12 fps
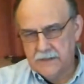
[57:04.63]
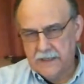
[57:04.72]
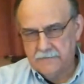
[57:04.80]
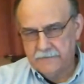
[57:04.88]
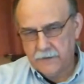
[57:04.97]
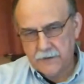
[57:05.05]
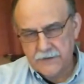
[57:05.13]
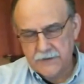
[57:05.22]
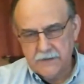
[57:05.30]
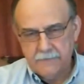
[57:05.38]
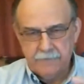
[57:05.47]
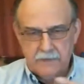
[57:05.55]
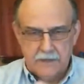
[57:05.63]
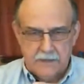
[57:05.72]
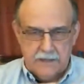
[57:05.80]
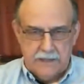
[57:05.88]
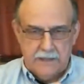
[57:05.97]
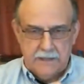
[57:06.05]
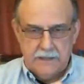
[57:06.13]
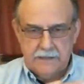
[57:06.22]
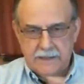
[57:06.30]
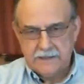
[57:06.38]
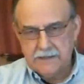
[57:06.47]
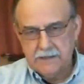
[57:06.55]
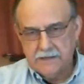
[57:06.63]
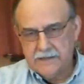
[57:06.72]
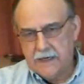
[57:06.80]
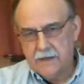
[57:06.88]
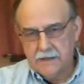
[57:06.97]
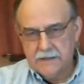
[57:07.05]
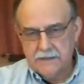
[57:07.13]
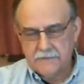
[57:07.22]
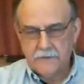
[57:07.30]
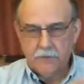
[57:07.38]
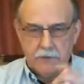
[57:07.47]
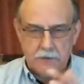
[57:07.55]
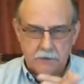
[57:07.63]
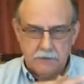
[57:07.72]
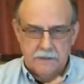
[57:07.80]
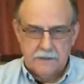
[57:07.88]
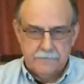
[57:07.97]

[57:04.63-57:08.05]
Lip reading: at first, and that's an entirely different world.